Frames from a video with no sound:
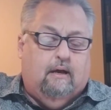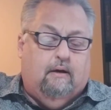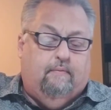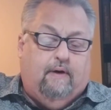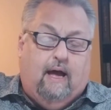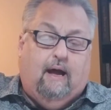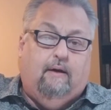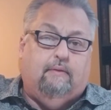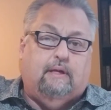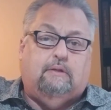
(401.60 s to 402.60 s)
of
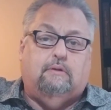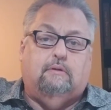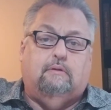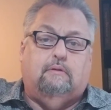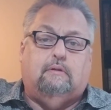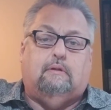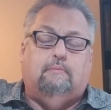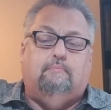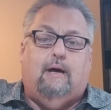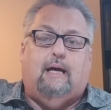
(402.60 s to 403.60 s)
how they took the
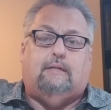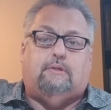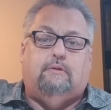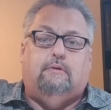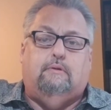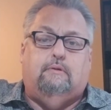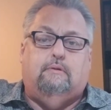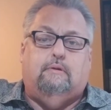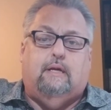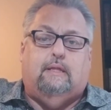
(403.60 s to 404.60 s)

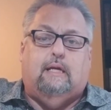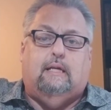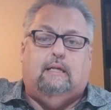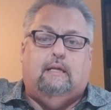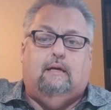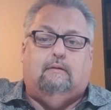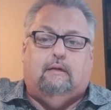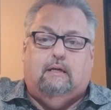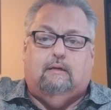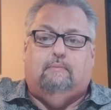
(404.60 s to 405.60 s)
master and they nailed
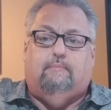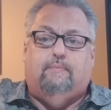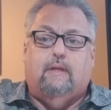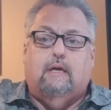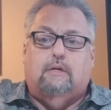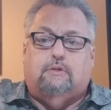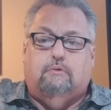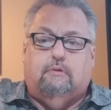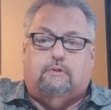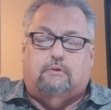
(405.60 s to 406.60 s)
him
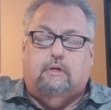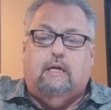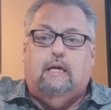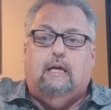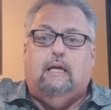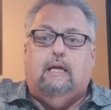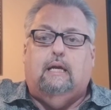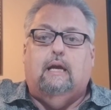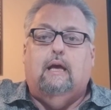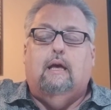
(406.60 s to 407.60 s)
to a tree.
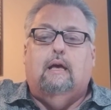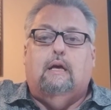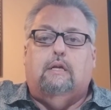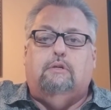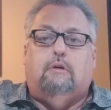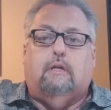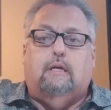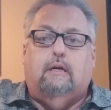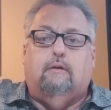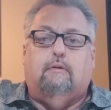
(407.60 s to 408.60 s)
And you could
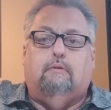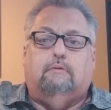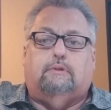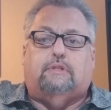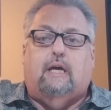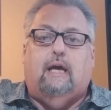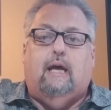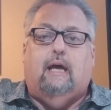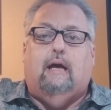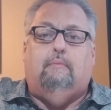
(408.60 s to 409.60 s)
hear old
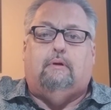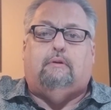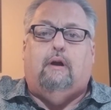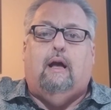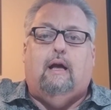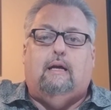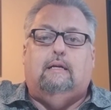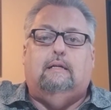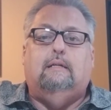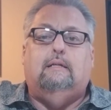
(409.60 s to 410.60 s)
Sam a
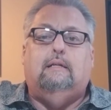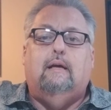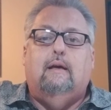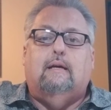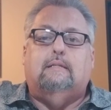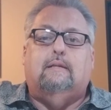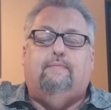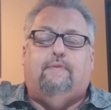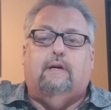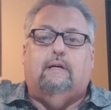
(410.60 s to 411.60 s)
crying as he
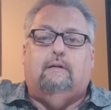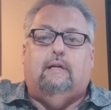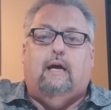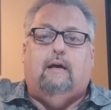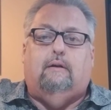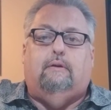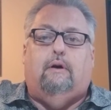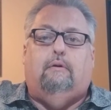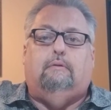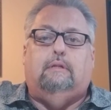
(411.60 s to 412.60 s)
fell down
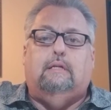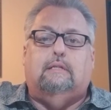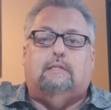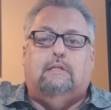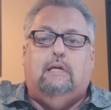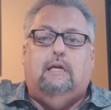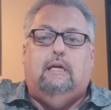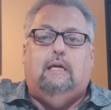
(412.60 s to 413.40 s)
on his knees.